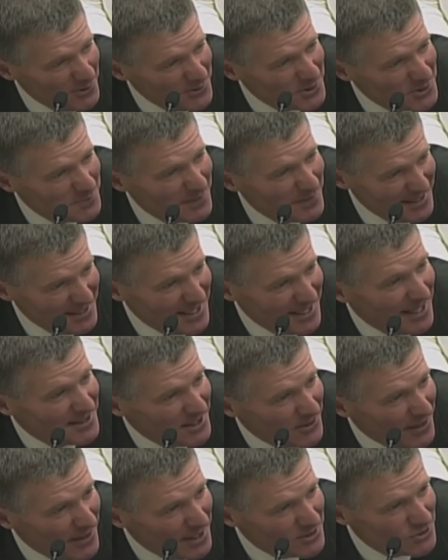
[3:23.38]
who spent, got the
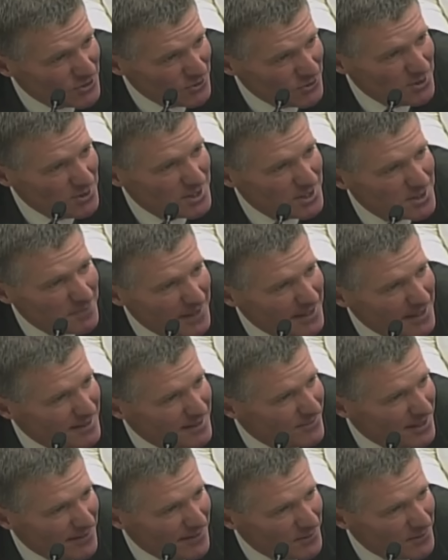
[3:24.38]
crown jewel and spent
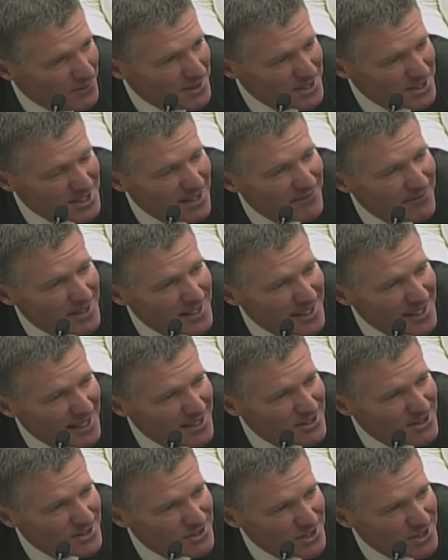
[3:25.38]
whatever it was, 70
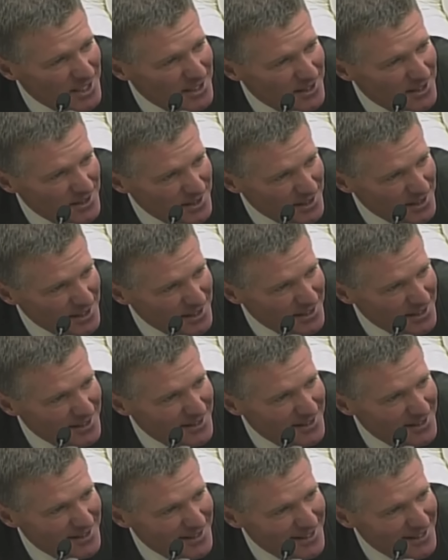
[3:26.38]
days in jail. And,
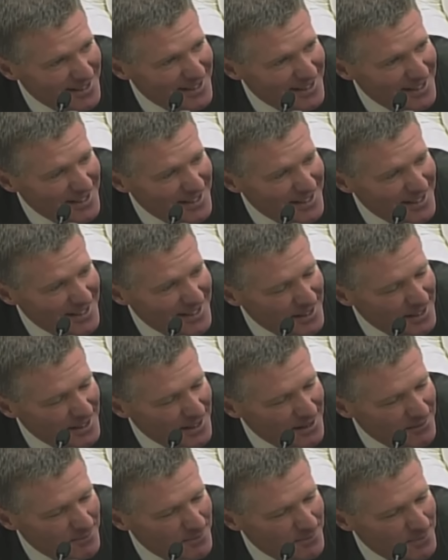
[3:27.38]
70 days. In the
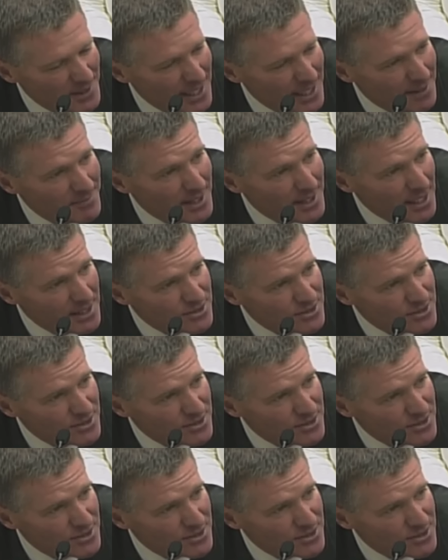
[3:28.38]
uh, you can sleep case. for